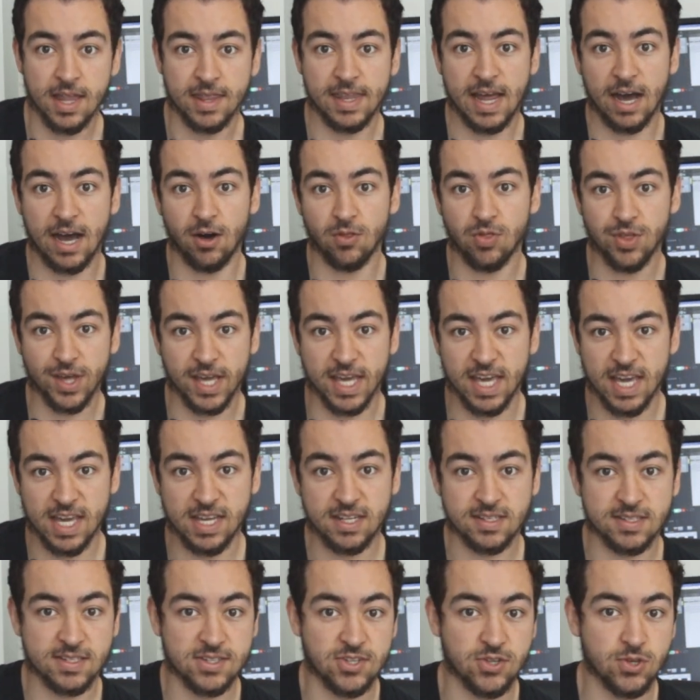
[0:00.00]
Now, the
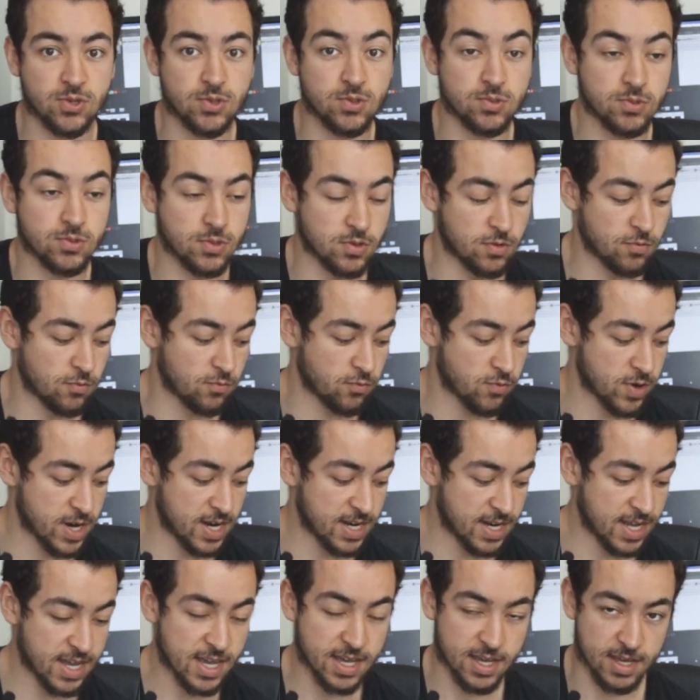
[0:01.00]
key to
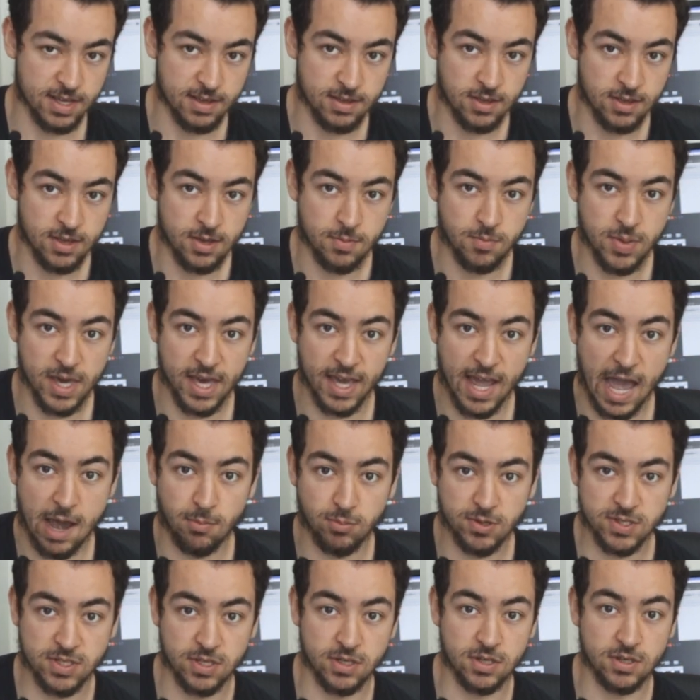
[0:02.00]
really being
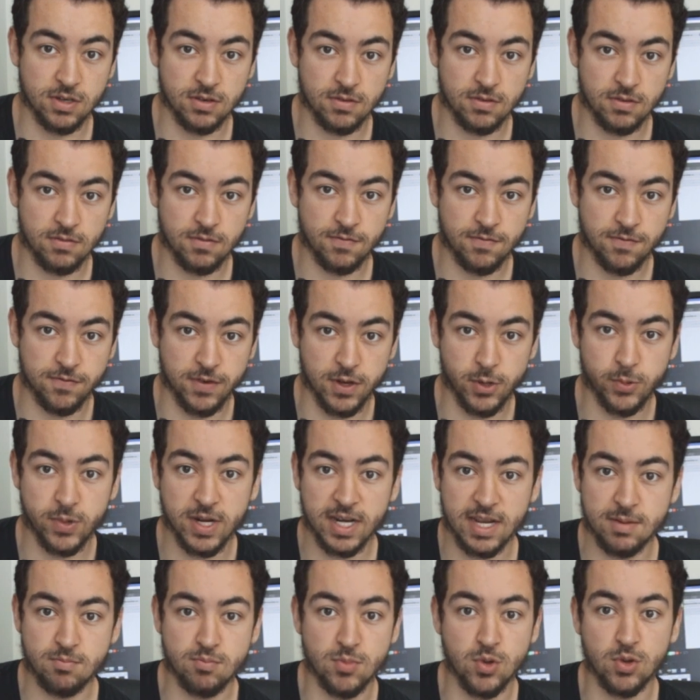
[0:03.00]
able to
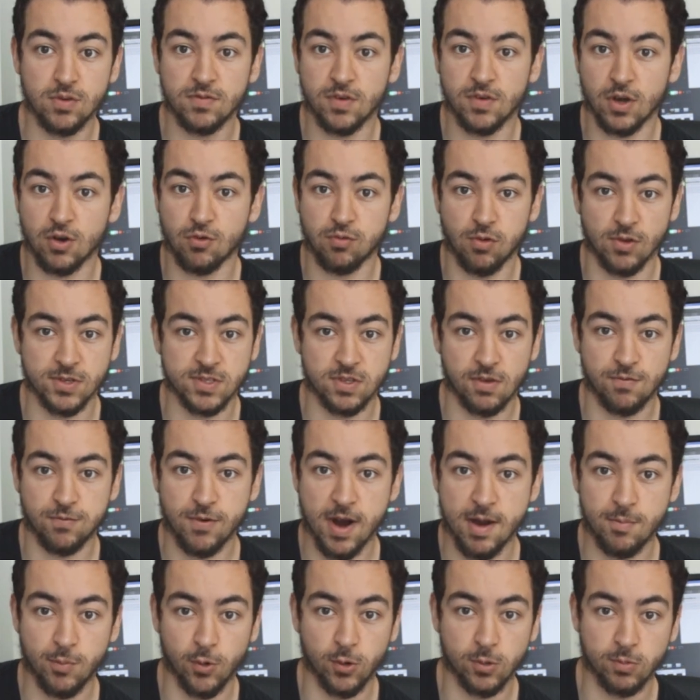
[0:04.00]
fluidly move across the
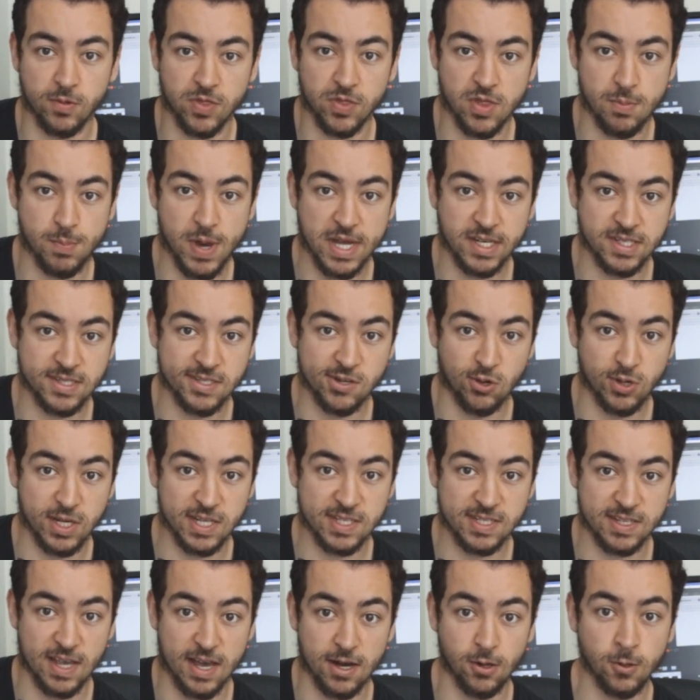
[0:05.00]
fretboard with the
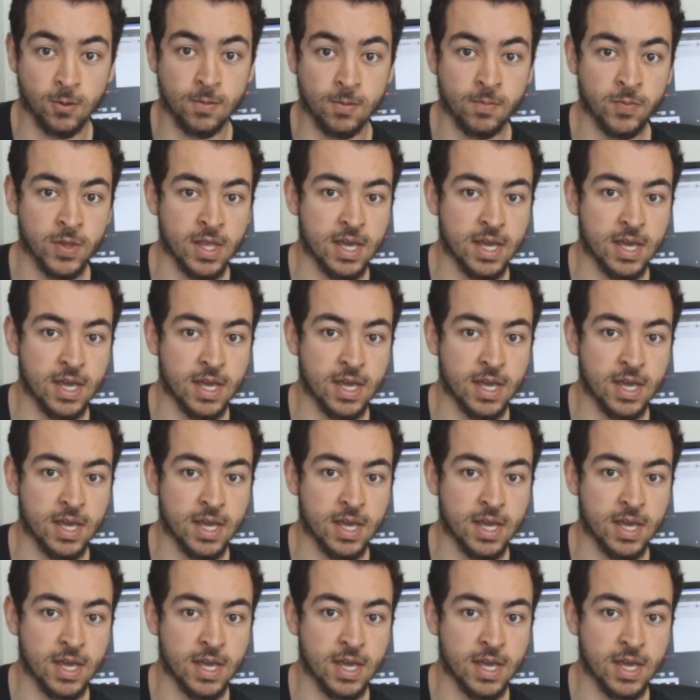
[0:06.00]
pentatonic scale